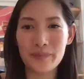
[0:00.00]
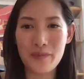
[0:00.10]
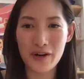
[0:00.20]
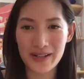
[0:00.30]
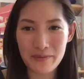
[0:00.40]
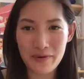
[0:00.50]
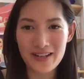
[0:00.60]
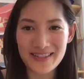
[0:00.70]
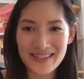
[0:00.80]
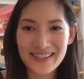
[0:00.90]
marketing
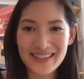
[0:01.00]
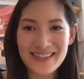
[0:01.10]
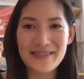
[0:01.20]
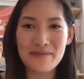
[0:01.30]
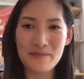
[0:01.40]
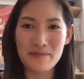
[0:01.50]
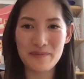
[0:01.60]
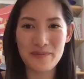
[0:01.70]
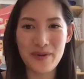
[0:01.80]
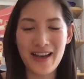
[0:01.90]
practices
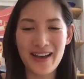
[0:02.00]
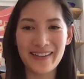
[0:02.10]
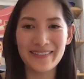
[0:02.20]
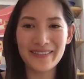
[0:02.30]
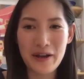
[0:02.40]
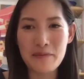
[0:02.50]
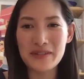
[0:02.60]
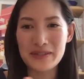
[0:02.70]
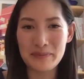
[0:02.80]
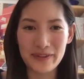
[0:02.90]
come
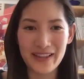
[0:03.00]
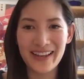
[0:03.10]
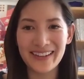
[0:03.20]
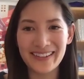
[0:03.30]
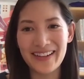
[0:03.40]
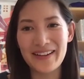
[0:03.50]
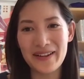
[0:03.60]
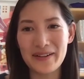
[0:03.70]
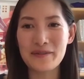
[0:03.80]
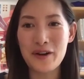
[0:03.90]
into play
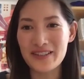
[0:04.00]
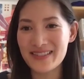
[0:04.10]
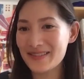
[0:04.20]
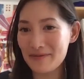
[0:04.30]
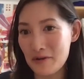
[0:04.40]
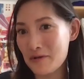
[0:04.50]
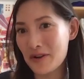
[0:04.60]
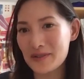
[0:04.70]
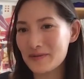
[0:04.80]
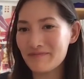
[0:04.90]
across
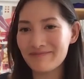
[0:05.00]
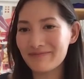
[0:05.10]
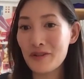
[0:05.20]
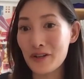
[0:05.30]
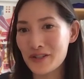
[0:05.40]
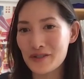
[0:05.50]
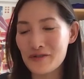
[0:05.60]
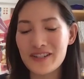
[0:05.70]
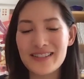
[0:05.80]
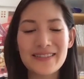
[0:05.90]

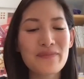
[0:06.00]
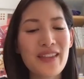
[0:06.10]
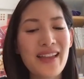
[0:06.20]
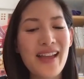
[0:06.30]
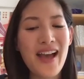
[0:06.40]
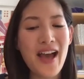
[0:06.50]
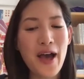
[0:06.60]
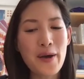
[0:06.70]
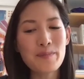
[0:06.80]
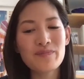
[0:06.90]
countries.
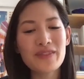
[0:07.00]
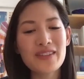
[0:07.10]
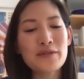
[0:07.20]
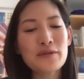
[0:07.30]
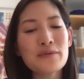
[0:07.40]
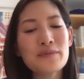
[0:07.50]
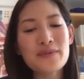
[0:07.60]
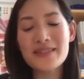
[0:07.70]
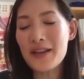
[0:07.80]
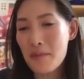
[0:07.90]
To
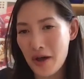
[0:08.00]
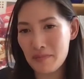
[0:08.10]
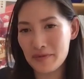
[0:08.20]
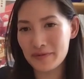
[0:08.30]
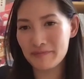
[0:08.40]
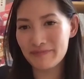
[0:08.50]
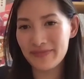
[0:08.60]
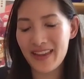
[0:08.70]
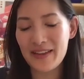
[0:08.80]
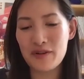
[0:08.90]
sum up
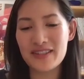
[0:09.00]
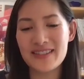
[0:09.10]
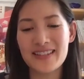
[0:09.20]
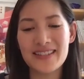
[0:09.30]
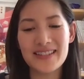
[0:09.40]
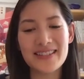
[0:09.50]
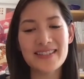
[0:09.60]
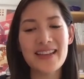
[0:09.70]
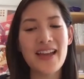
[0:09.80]
in one sentence,